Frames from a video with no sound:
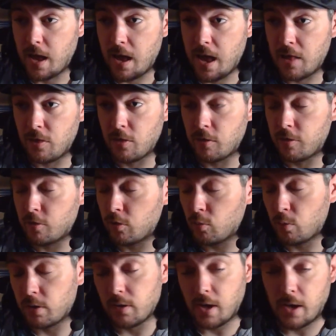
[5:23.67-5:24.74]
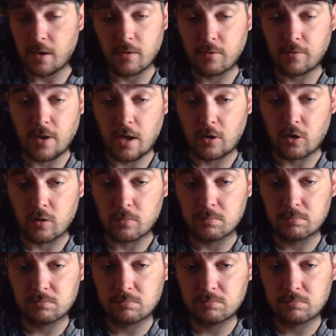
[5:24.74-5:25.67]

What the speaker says: And the third one is not good.